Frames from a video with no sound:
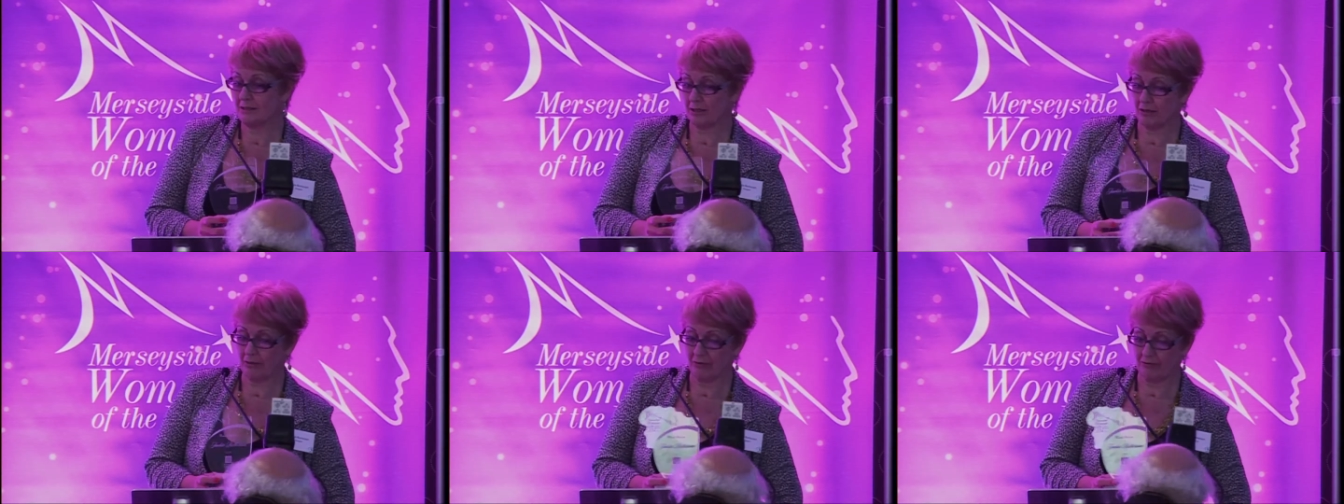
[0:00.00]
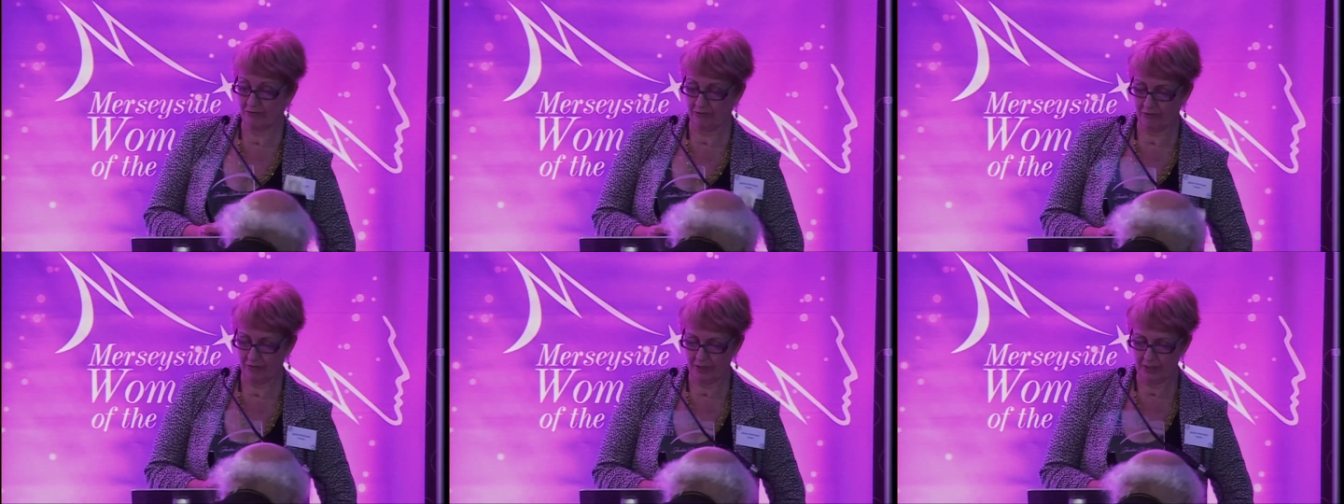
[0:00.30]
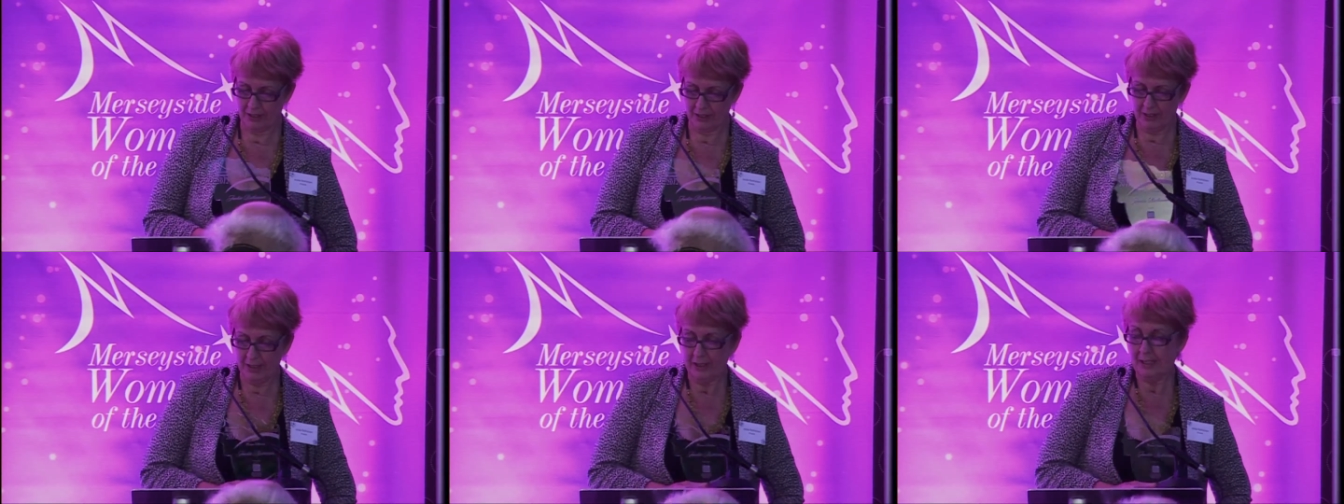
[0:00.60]
of.
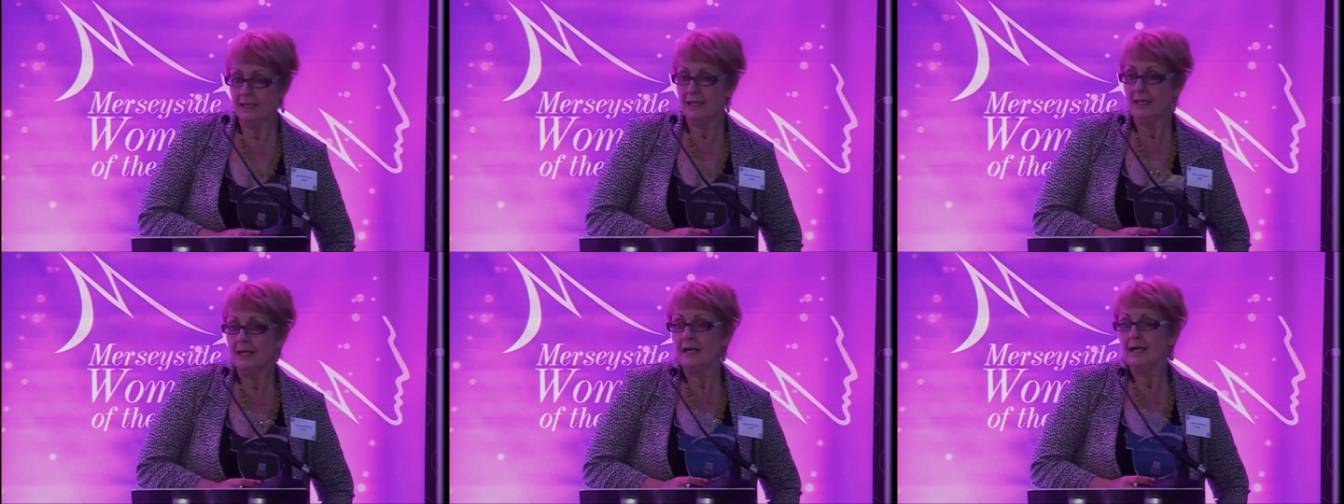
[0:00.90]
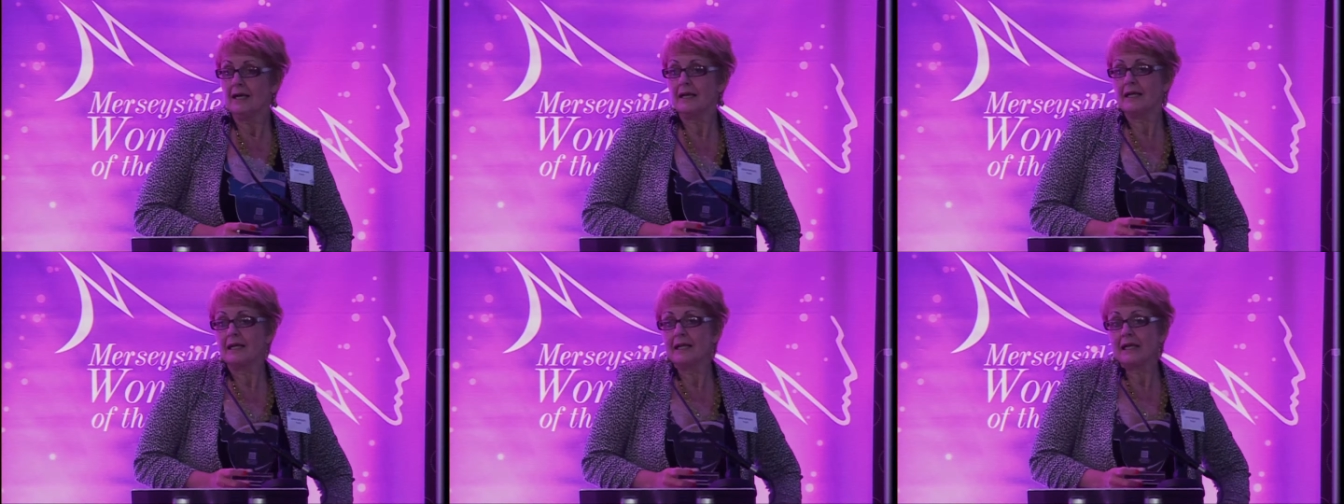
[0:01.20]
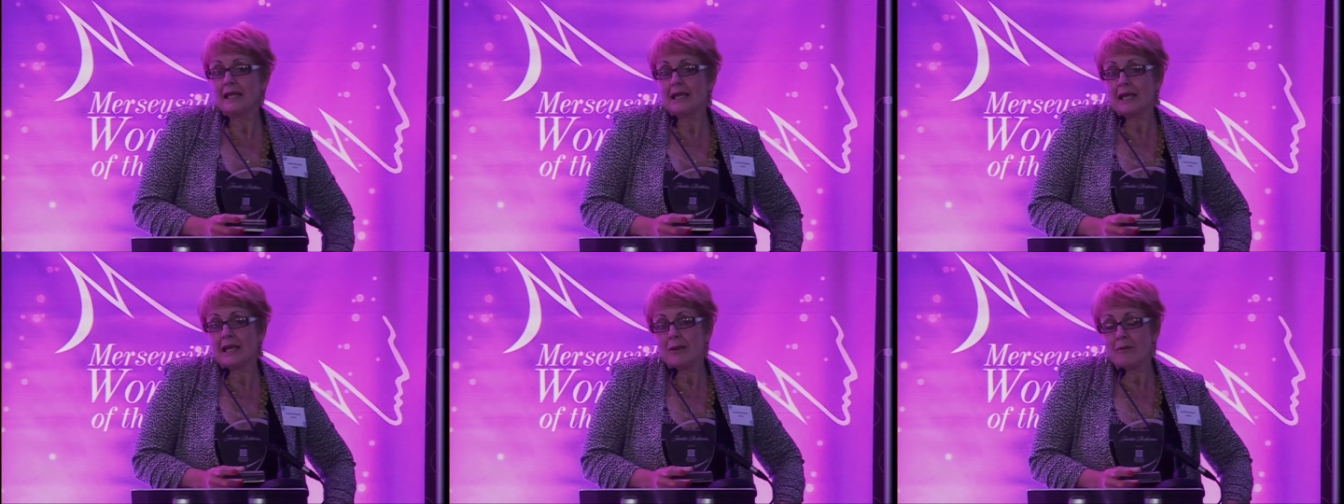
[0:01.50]

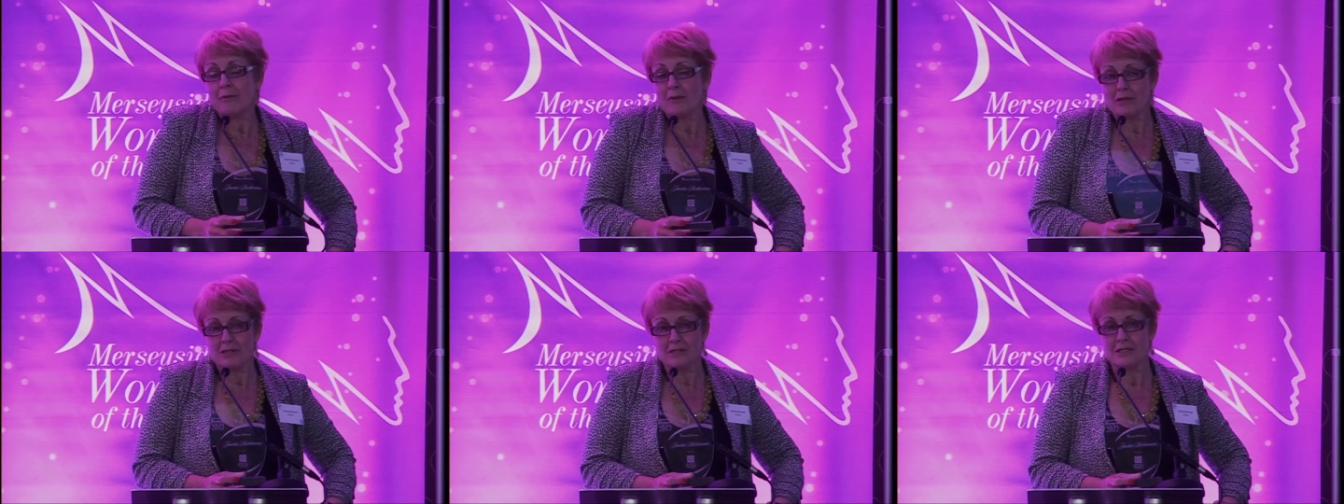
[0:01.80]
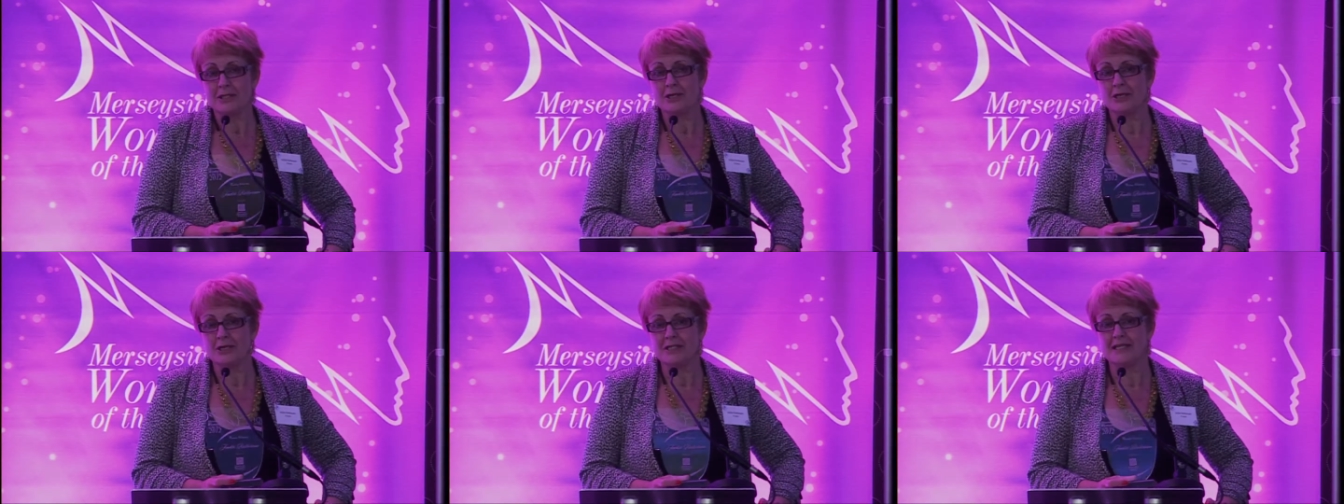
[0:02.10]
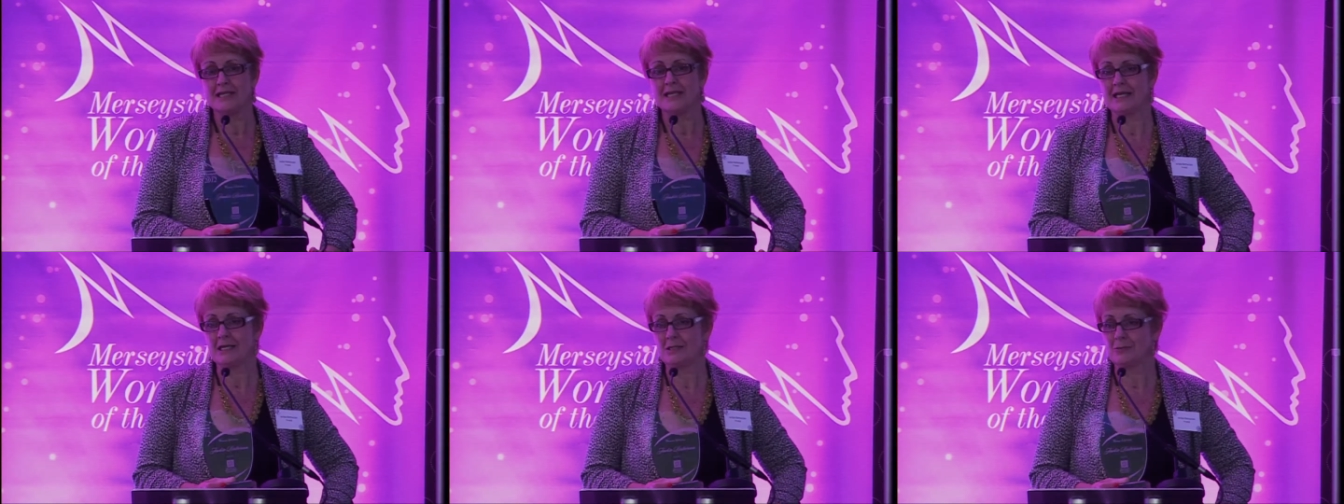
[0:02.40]
It was 30
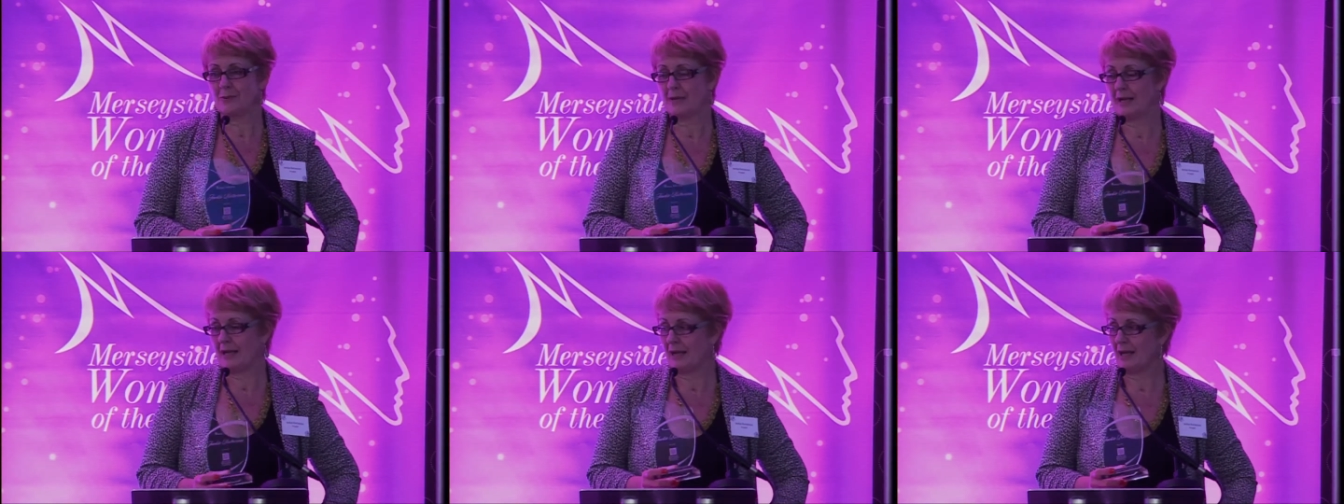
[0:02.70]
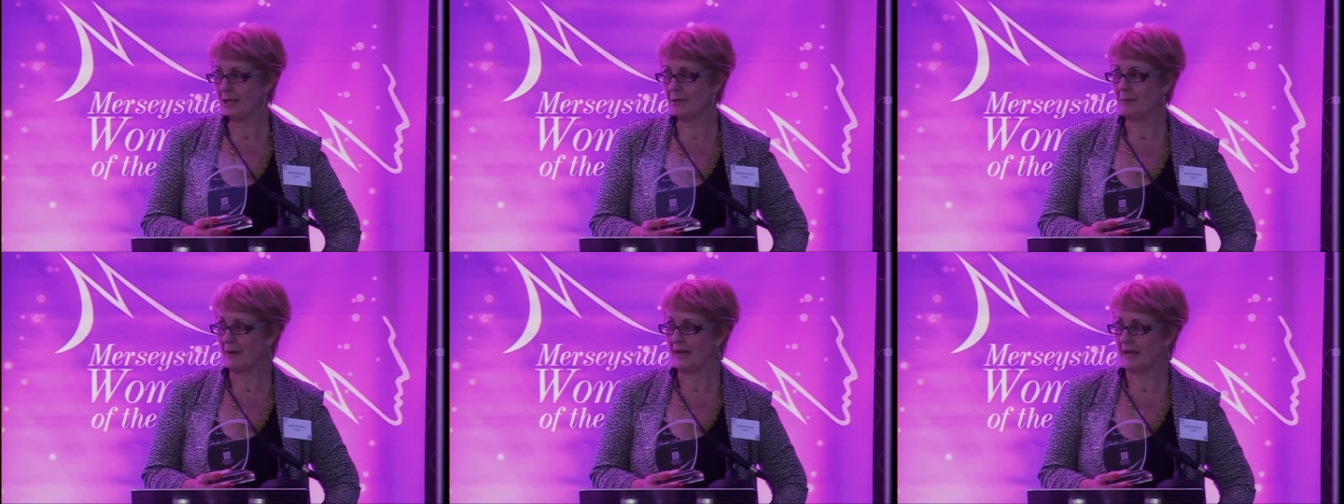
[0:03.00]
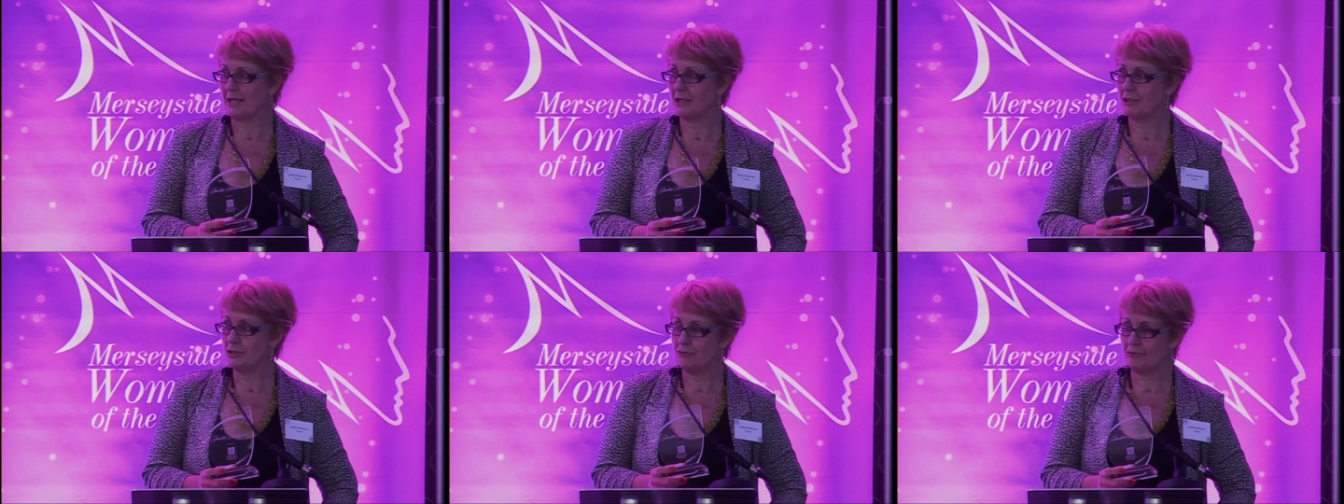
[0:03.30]
years when I had my
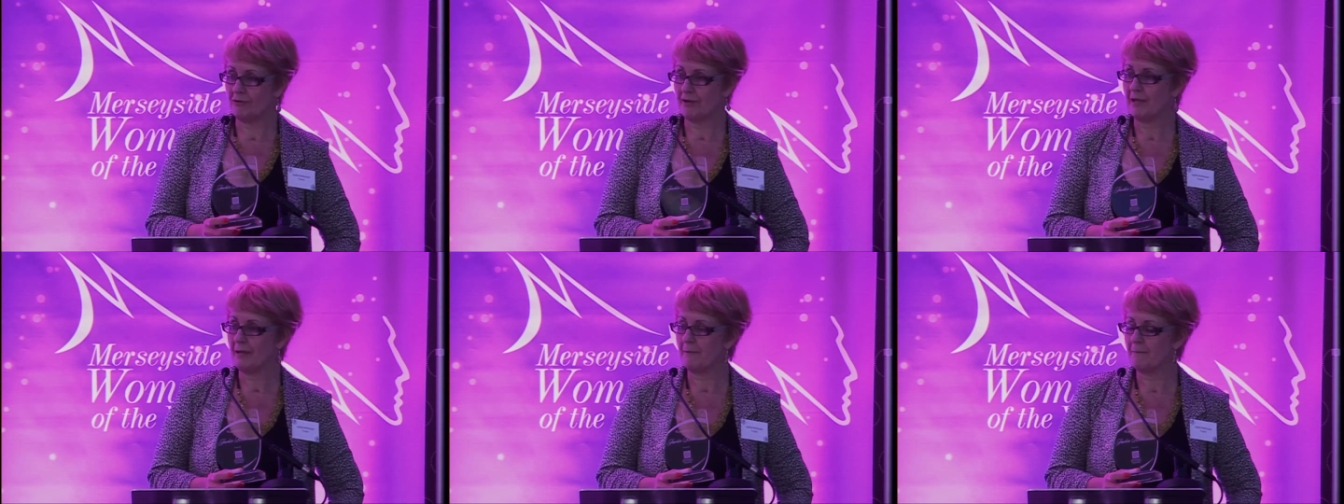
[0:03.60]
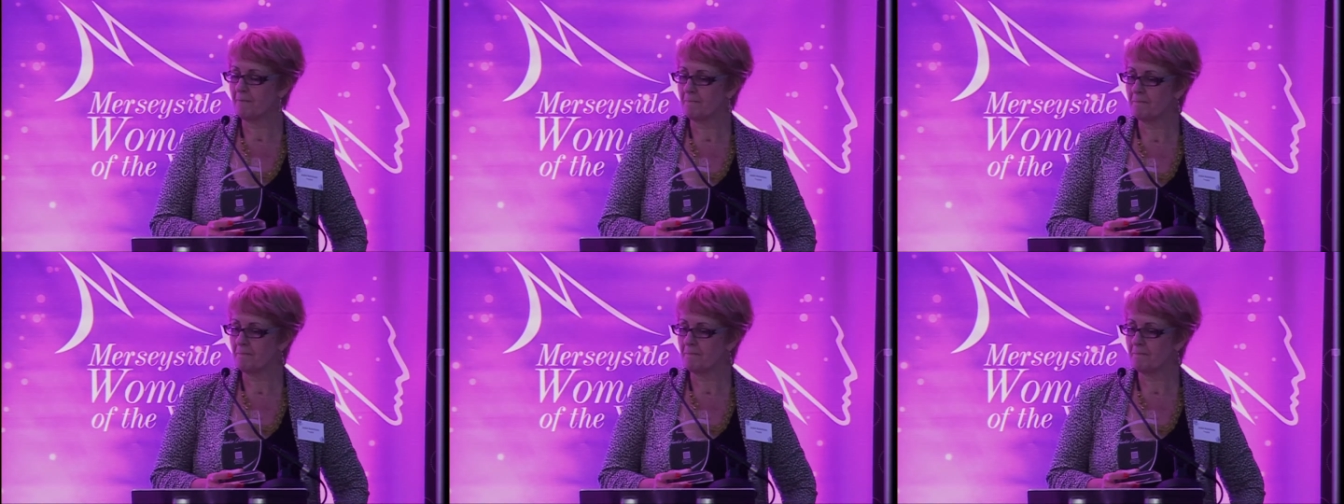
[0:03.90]
injury,